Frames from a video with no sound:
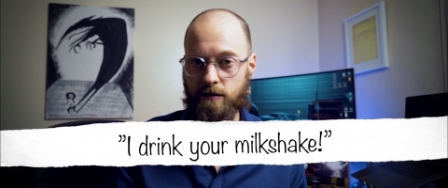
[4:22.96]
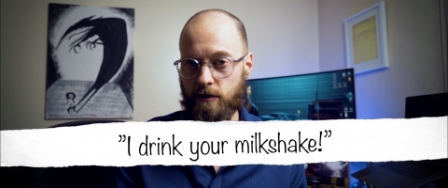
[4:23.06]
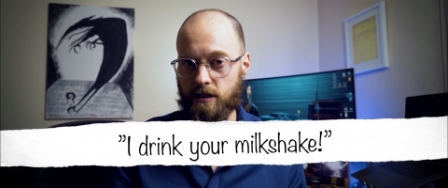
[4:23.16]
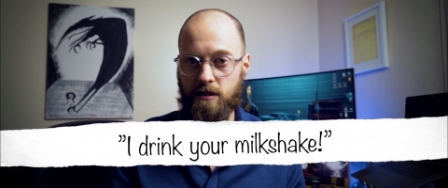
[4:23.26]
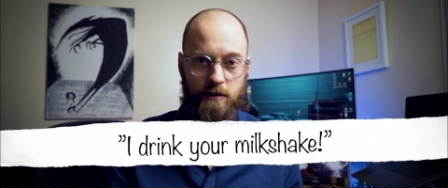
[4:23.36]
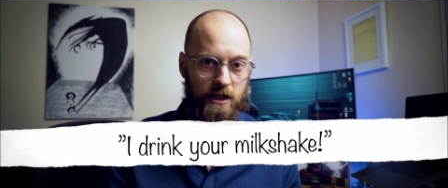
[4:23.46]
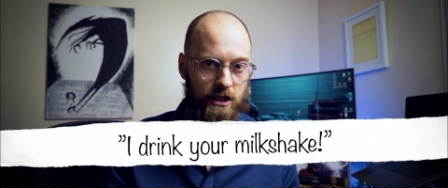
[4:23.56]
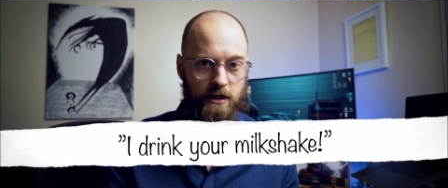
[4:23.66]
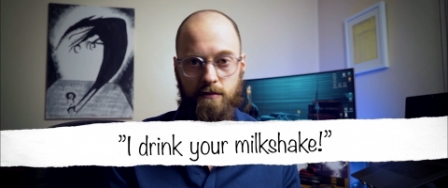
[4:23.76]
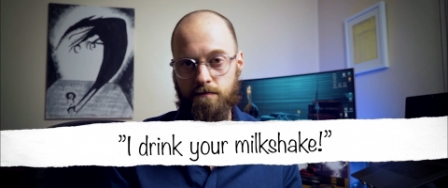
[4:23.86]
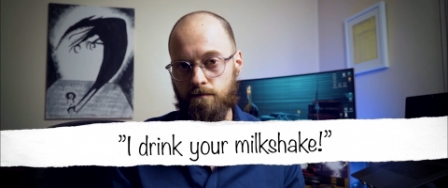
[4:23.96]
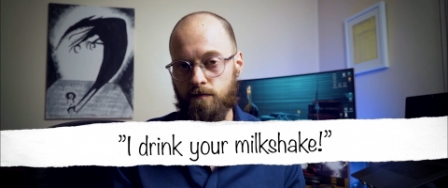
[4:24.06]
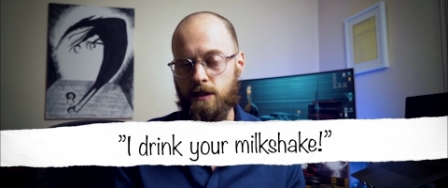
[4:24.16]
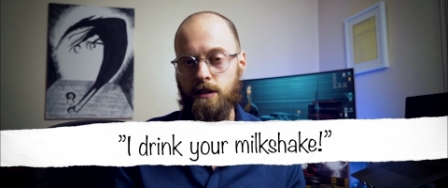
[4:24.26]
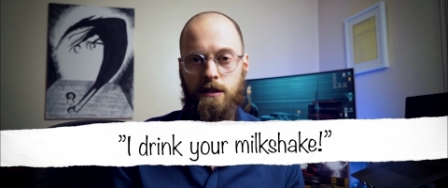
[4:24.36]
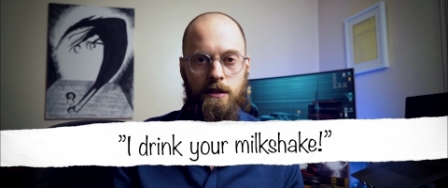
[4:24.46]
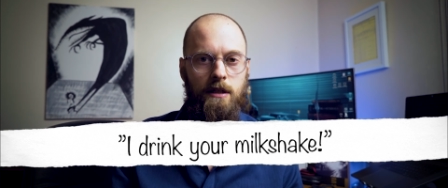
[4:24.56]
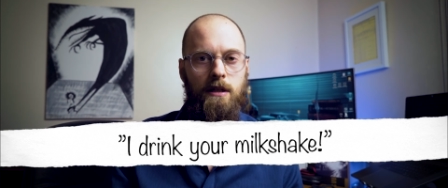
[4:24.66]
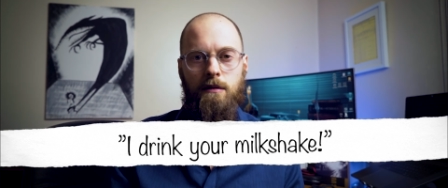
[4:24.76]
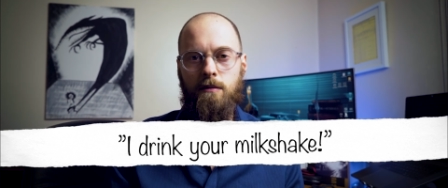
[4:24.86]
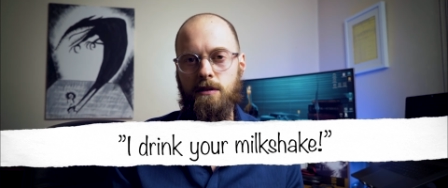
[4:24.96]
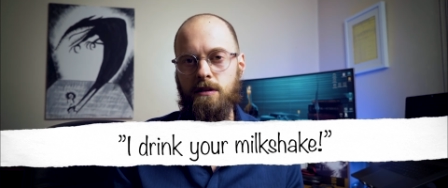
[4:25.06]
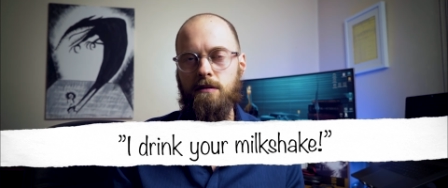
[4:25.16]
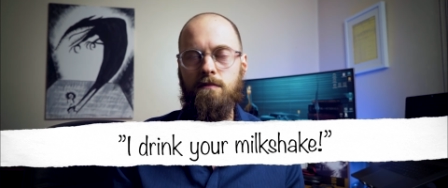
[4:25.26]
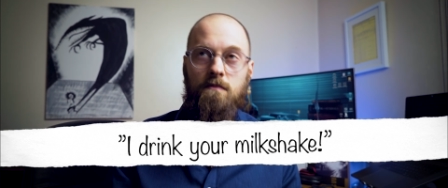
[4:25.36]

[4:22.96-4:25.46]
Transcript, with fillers: Drink your milkshake. Was it?